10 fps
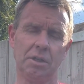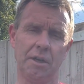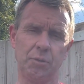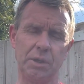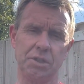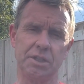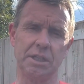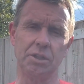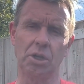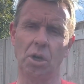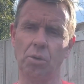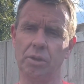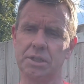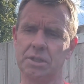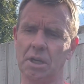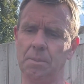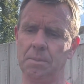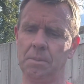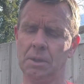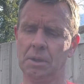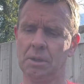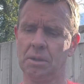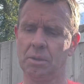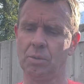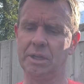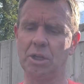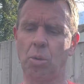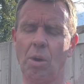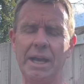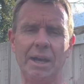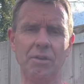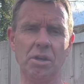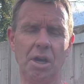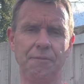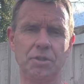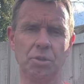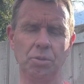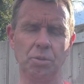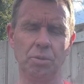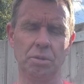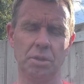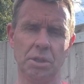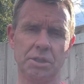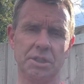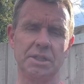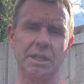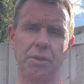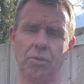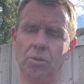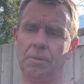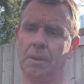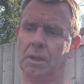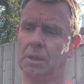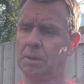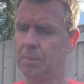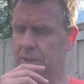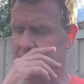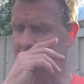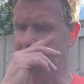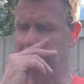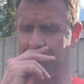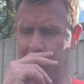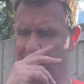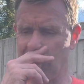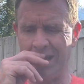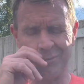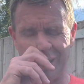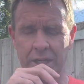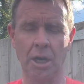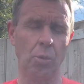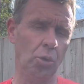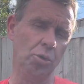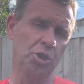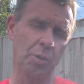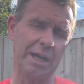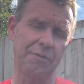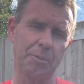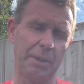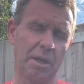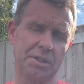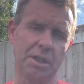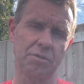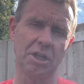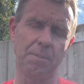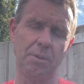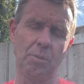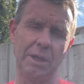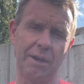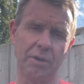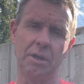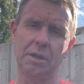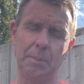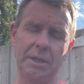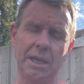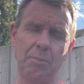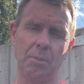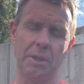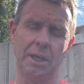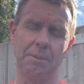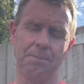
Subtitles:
we conceded the goal, that we didn't quite have enough to see it through. But we have to lick our wounds, we have to pick ourselves up, and we have a big game on Monday.